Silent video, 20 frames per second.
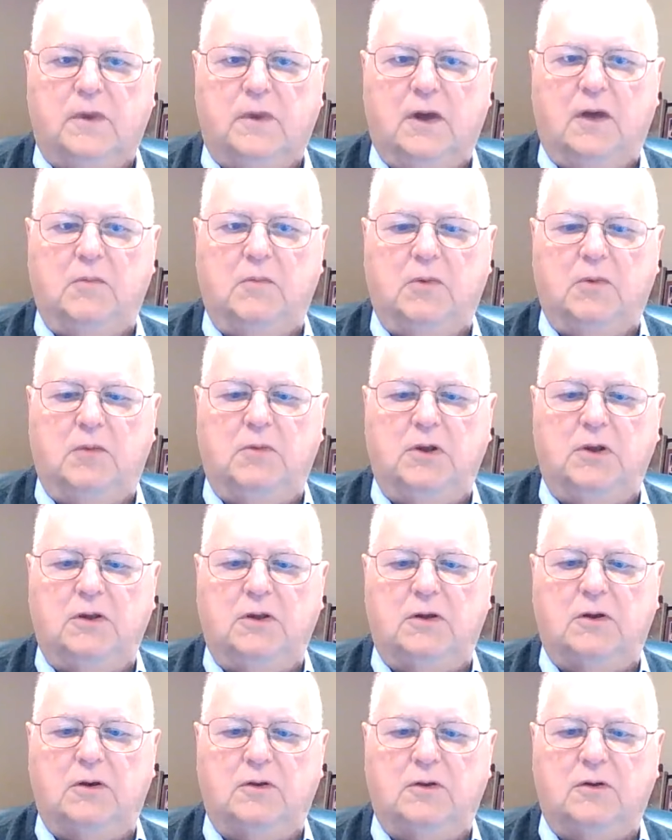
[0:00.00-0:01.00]
I, I mean,
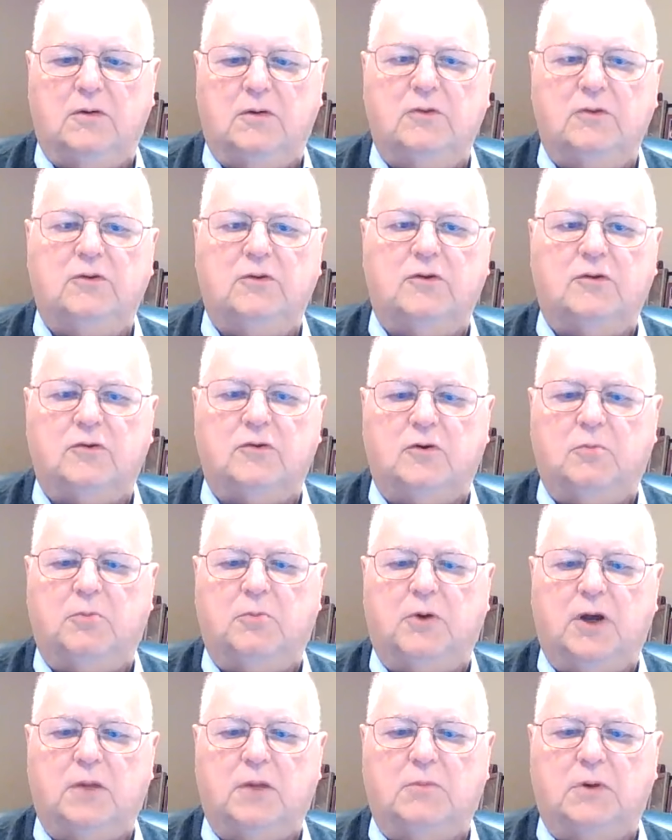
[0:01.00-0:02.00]
you know, there is this whole
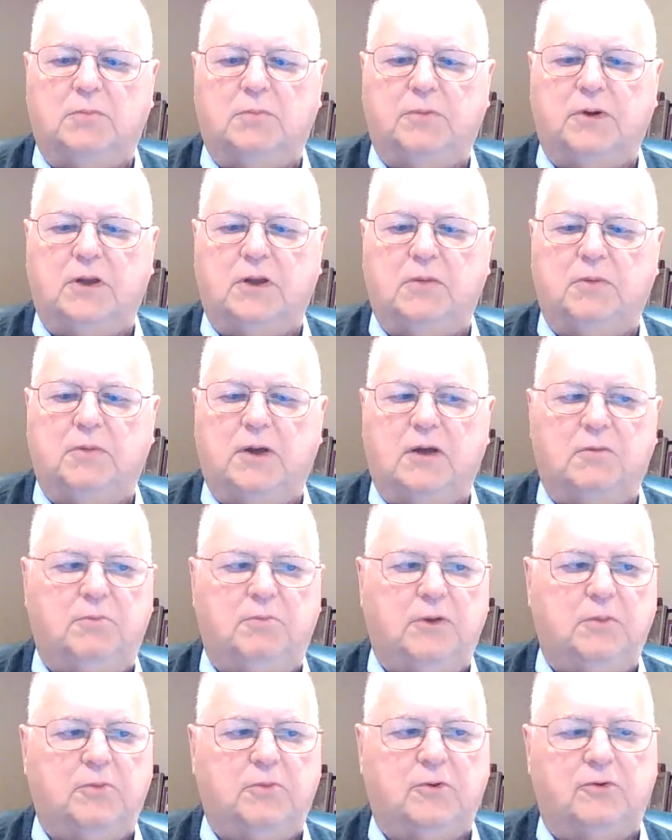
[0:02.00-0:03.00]
problem up on eBay of
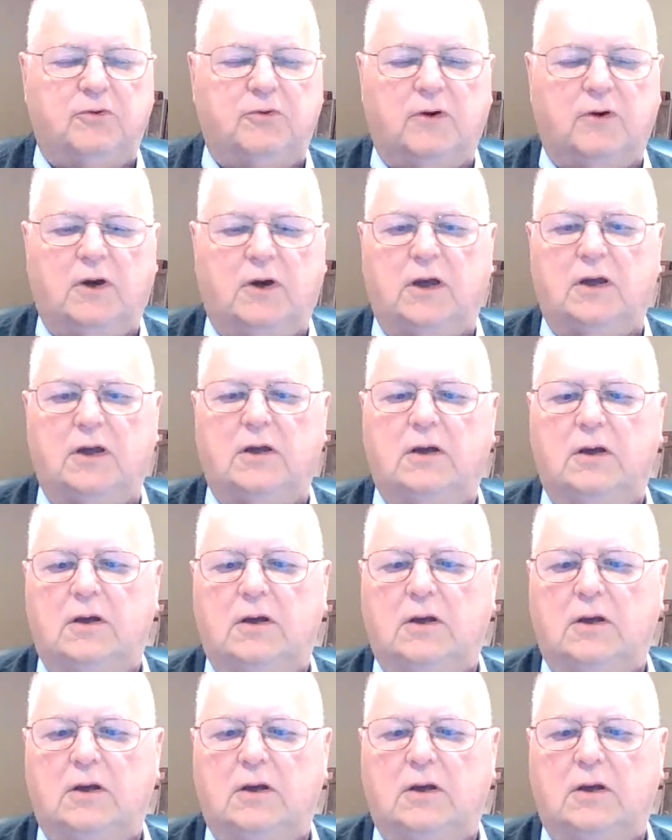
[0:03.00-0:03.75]
people trying,